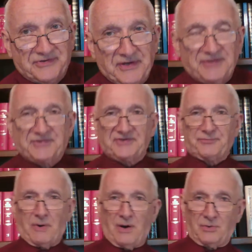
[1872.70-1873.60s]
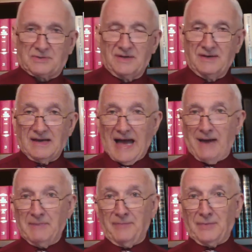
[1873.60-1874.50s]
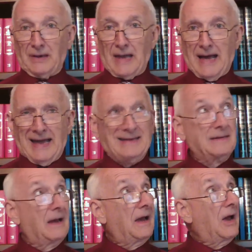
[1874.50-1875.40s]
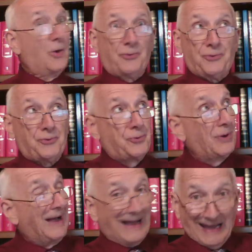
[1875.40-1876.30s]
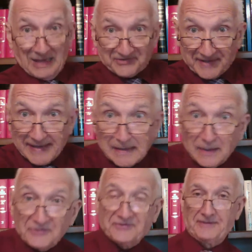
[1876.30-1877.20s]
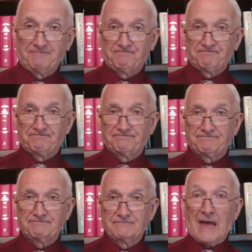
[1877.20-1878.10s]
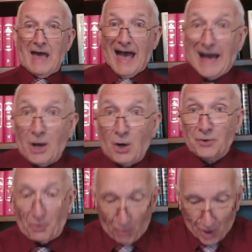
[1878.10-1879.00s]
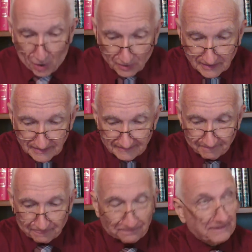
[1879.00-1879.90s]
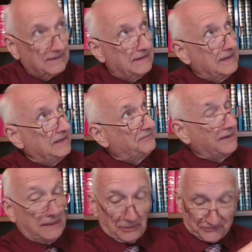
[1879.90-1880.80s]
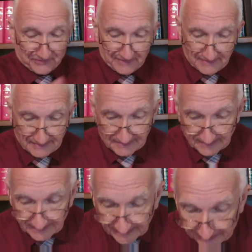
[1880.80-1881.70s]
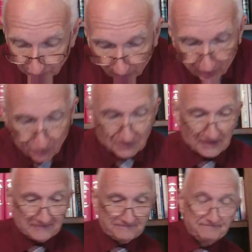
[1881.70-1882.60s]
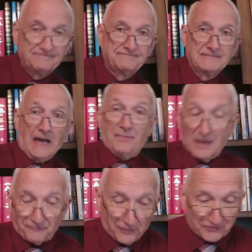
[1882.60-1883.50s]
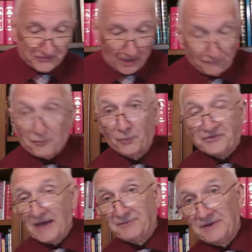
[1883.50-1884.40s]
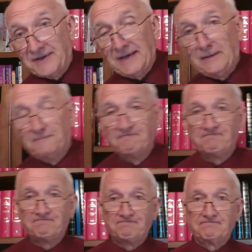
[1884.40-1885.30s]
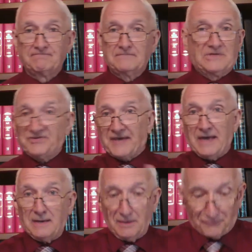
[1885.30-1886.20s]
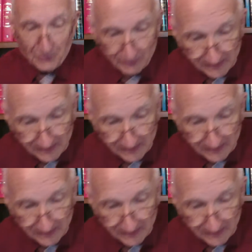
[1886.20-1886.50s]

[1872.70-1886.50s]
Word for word: Jesus walked. I'm in the light whew, as he is. I ought to walk even as he walked. And then 1 John 4 17, just had it a few